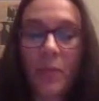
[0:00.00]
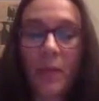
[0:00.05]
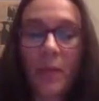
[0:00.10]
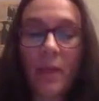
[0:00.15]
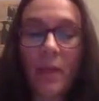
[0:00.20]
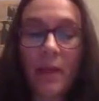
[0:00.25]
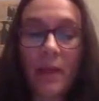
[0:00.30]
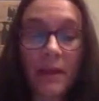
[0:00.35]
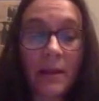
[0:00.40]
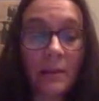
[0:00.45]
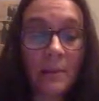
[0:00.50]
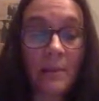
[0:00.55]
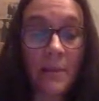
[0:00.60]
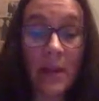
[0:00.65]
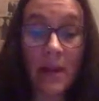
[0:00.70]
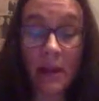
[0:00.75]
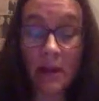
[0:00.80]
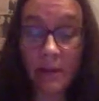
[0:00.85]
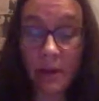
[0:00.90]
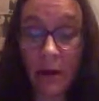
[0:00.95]

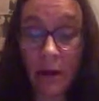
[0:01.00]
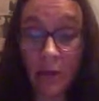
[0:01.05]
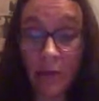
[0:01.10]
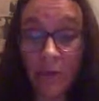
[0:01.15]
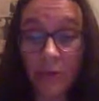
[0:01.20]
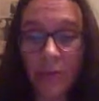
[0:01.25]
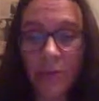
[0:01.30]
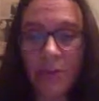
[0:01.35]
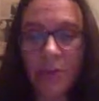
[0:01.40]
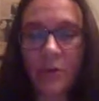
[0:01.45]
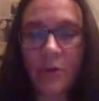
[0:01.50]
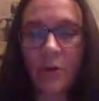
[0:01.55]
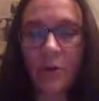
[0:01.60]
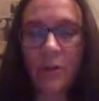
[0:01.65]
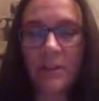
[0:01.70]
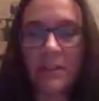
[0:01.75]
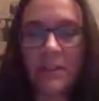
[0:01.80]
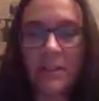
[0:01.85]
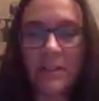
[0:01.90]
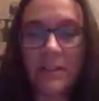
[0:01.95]
another author
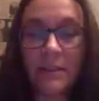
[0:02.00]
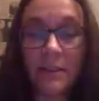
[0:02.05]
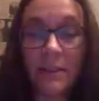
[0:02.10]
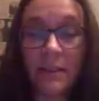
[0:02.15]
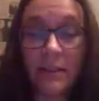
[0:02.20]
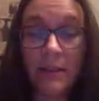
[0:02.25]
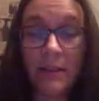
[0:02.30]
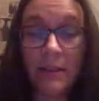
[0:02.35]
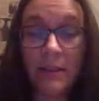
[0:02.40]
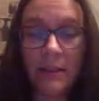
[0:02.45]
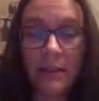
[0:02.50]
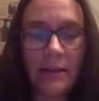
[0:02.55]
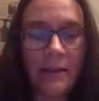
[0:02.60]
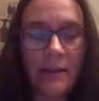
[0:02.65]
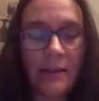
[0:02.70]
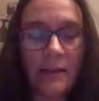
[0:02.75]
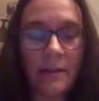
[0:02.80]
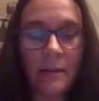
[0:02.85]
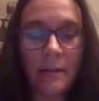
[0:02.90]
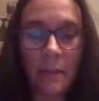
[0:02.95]
called
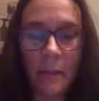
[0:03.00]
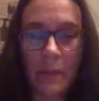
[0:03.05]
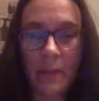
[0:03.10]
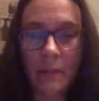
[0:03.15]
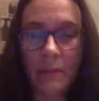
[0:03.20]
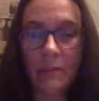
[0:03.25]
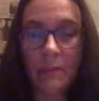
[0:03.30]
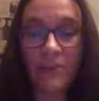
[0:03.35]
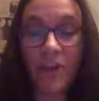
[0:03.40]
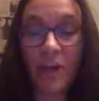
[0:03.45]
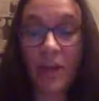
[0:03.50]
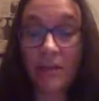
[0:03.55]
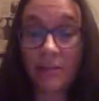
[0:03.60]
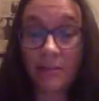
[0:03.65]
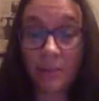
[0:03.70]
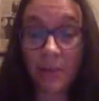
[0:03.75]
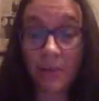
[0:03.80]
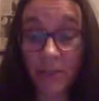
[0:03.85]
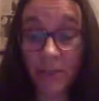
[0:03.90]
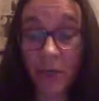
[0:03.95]

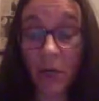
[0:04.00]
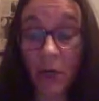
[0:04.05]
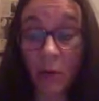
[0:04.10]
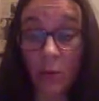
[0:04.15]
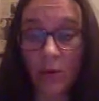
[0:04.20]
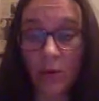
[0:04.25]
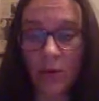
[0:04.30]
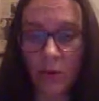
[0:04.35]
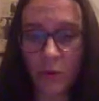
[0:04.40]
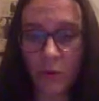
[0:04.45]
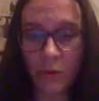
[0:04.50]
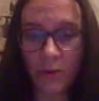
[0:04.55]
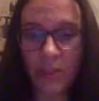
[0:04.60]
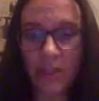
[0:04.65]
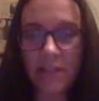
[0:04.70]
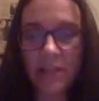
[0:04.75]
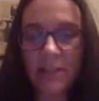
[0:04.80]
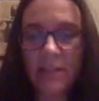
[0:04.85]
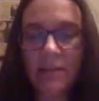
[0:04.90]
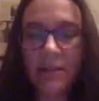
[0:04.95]
Giles Barton Howen, who
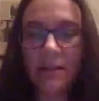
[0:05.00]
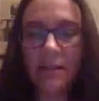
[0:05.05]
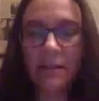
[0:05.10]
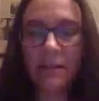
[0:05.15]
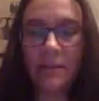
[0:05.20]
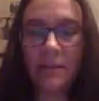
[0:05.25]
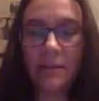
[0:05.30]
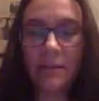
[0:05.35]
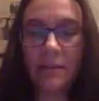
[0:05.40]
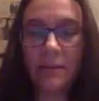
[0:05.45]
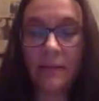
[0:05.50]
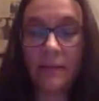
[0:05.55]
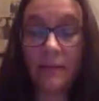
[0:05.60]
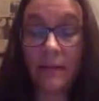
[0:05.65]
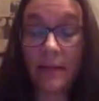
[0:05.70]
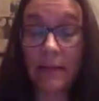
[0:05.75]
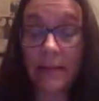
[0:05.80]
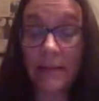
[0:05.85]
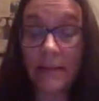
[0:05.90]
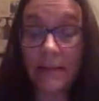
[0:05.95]
did the
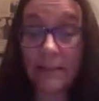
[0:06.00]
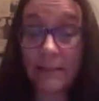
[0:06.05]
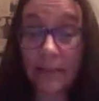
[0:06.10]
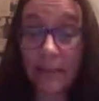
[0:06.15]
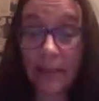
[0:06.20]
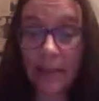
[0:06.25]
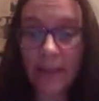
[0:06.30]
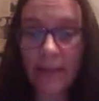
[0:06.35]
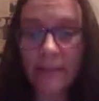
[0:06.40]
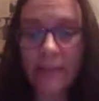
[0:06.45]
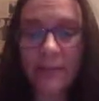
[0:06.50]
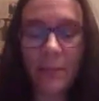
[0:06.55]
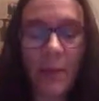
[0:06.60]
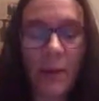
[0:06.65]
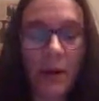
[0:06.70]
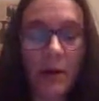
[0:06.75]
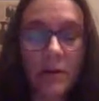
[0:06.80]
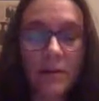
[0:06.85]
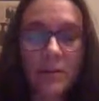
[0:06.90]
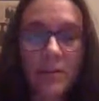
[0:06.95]
data science
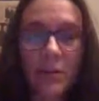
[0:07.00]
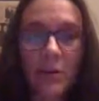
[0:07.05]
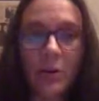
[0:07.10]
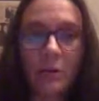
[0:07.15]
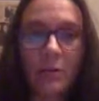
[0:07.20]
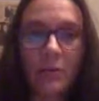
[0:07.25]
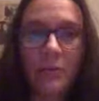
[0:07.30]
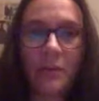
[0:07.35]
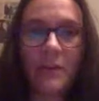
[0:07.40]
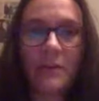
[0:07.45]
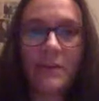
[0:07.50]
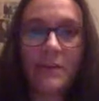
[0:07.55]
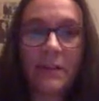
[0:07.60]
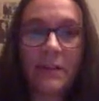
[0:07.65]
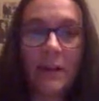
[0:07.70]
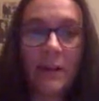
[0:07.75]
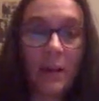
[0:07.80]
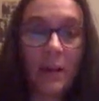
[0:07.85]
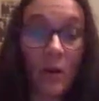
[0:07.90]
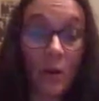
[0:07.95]
part of this
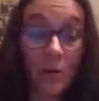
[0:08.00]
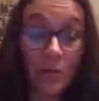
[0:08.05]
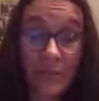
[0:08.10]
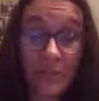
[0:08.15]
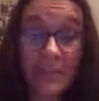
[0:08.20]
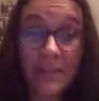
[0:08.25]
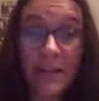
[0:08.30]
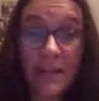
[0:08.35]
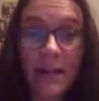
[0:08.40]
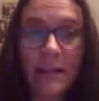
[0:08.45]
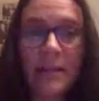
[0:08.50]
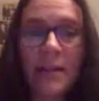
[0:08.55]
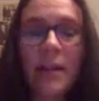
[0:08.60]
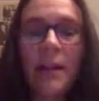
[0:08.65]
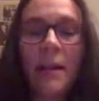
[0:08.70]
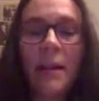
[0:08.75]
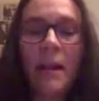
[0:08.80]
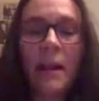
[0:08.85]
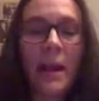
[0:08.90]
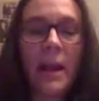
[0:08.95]

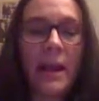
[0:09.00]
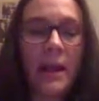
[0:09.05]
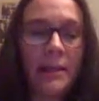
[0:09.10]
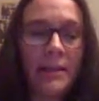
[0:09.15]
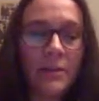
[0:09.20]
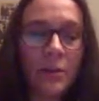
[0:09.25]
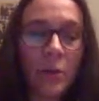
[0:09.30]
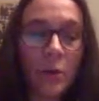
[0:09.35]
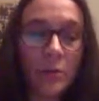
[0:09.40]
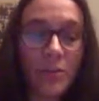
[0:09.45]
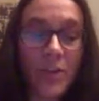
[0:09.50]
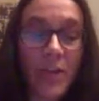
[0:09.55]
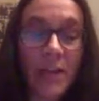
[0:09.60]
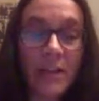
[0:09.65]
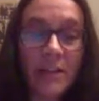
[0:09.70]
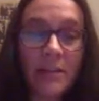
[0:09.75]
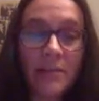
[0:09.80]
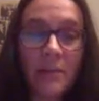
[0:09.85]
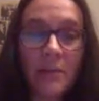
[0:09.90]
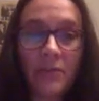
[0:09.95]
study. And the
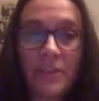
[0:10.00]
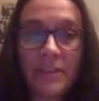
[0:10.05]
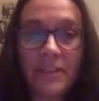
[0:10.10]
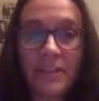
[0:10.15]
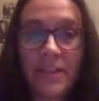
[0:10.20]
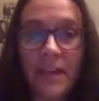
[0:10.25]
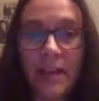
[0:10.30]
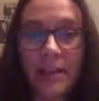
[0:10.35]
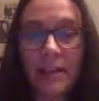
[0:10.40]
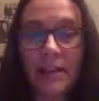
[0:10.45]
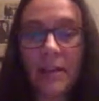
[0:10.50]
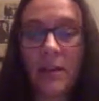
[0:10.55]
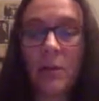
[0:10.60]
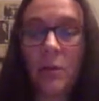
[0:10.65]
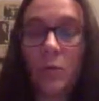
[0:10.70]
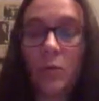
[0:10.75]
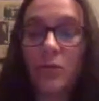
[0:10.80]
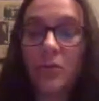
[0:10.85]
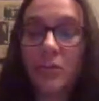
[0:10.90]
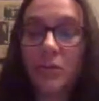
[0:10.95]
objective of this study
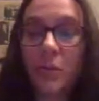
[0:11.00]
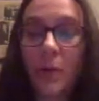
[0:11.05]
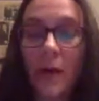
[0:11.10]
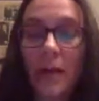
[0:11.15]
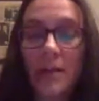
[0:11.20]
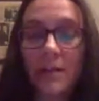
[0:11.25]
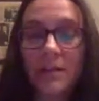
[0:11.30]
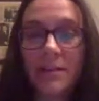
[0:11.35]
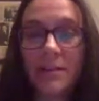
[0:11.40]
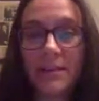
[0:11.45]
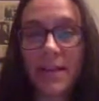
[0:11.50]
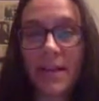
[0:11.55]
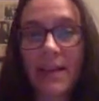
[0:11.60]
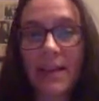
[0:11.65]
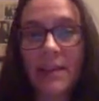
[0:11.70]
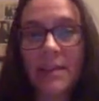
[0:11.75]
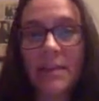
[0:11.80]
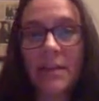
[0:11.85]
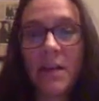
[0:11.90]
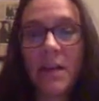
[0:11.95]
was to
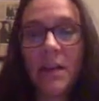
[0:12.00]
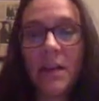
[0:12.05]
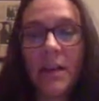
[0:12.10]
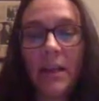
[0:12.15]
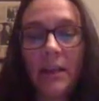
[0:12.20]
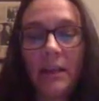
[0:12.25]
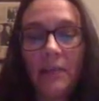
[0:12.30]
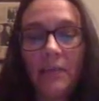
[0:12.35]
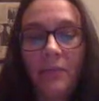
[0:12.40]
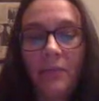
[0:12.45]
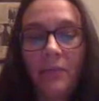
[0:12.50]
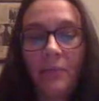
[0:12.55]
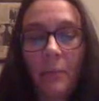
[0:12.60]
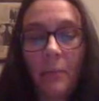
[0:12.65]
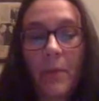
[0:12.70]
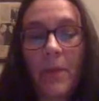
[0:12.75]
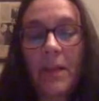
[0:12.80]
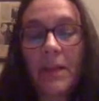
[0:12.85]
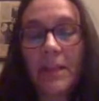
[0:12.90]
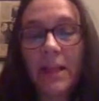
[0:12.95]
understand if
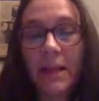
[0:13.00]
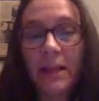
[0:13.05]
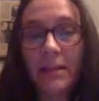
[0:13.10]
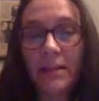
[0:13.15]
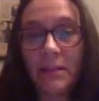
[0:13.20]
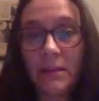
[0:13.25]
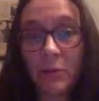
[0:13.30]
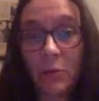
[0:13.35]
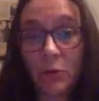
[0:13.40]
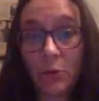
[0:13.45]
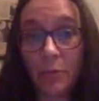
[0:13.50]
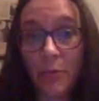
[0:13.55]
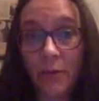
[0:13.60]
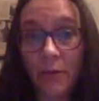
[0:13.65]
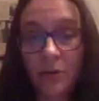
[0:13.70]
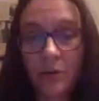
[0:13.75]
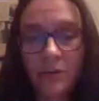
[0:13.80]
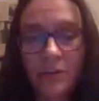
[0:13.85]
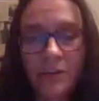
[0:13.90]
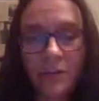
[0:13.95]
big data could be
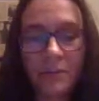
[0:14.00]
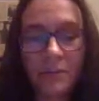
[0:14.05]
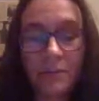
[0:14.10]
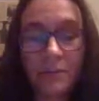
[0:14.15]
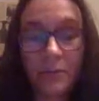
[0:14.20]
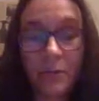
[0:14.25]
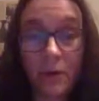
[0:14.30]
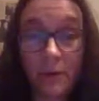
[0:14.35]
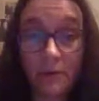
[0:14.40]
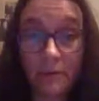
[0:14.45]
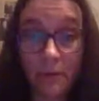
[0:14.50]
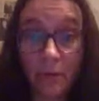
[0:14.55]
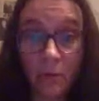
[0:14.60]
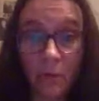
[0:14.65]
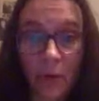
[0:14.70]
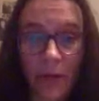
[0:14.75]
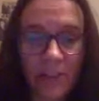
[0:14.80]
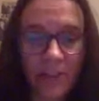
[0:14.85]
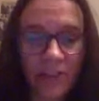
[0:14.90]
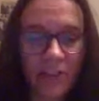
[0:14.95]
used for
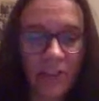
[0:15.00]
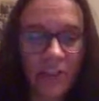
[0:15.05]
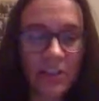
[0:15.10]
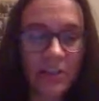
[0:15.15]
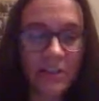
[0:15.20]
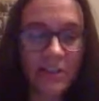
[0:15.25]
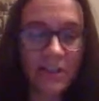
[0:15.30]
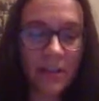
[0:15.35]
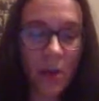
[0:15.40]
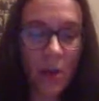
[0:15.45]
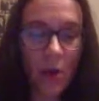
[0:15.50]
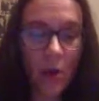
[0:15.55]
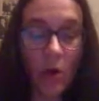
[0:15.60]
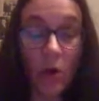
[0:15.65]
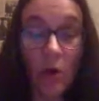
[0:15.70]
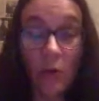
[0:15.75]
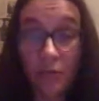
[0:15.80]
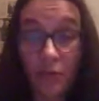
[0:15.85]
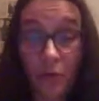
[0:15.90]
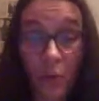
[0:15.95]
evaluations
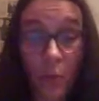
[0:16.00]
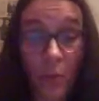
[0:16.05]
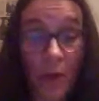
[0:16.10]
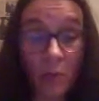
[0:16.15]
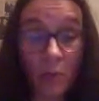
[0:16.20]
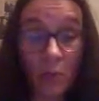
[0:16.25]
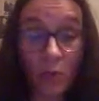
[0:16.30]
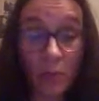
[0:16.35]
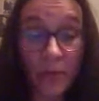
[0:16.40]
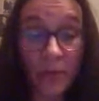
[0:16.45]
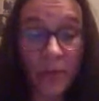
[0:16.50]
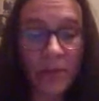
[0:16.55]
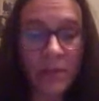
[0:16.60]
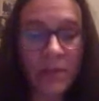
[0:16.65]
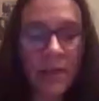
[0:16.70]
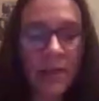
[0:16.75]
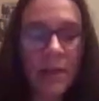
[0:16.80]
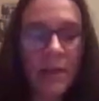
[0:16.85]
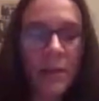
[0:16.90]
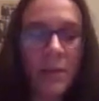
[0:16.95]
of UN
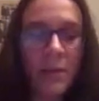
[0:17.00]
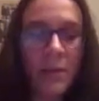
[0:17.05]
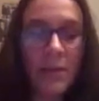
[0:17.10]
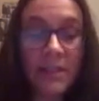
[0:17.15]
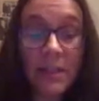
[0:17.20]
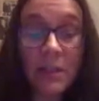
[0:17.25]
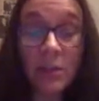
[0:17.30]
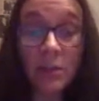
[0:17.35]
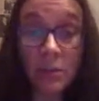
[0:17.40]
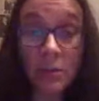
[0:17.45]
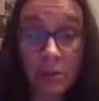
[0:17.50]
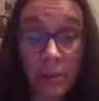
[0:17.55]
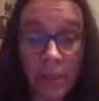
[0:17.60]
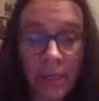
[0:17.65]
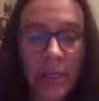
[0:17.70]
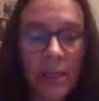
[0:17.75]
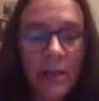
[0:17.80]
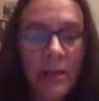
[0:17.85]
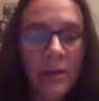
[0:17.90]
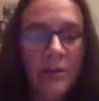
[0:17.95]
women,
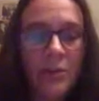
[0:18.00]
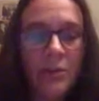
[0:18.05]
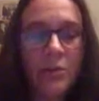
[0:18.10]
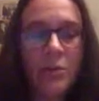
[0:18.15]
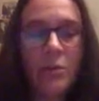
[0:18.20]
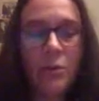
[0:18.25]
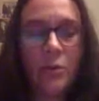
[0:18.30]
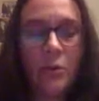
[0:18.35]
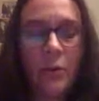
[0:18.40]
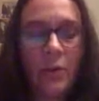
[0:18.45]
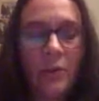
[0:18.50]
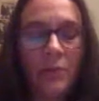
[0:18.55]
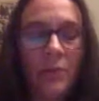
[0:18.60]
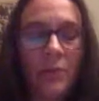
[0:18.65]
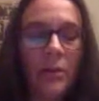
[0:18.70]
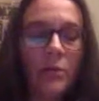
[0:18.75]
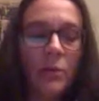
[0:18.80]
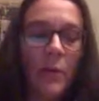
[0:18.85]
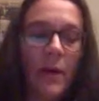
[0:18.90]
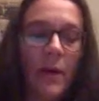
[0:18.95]
particularly to
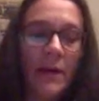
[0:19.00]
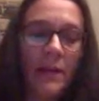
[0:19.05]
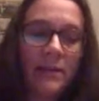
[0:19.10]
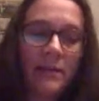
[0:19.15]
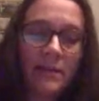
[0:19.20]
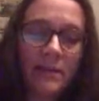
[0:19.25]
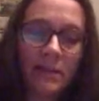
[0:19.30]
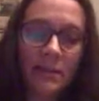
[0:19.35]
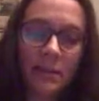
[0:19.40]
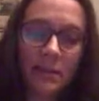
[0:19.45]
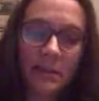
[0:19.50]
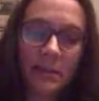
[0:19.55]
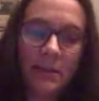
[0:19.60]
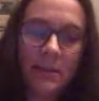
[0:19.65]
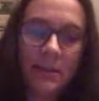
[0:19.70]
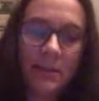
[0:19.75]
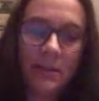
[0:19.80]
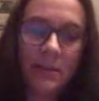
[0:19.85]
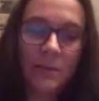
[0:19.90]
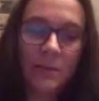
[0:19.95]
evaluate
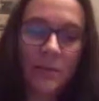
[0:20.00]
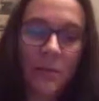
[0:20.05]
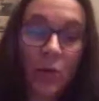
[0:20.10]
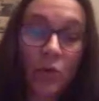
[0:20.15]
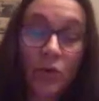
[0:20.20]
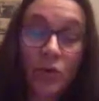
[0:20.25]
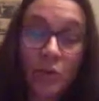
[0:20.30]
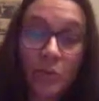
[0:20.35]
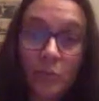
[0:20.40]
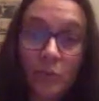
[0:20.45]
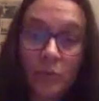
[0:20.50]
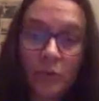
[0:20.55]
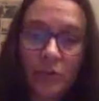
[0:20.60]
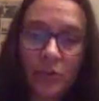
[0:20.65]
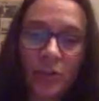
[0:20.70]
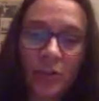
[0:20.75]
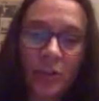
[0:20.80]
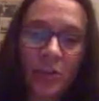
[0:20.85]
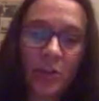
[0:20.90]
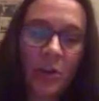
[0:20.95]
the
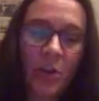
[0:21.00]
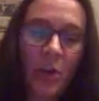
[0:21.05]
contribution